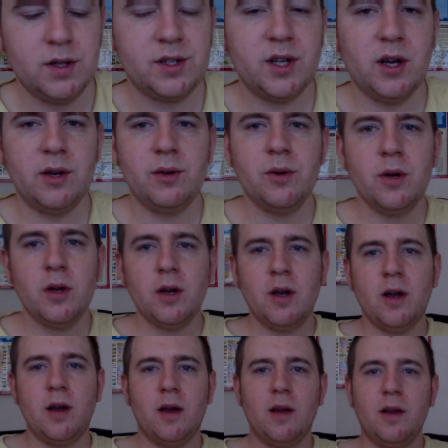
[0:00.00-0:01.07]
So,
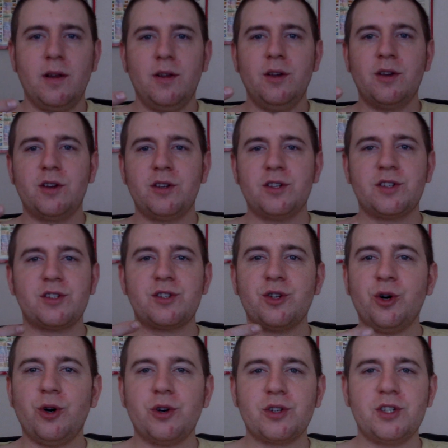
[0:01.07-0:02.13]
you can just
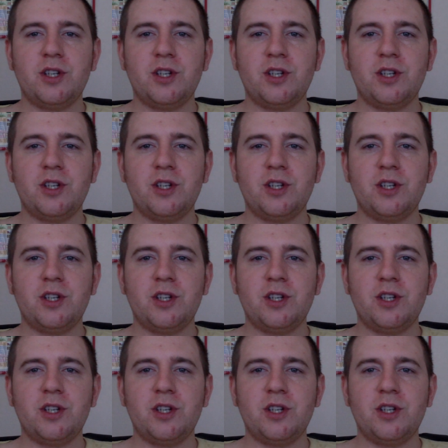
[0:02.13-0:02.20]
talk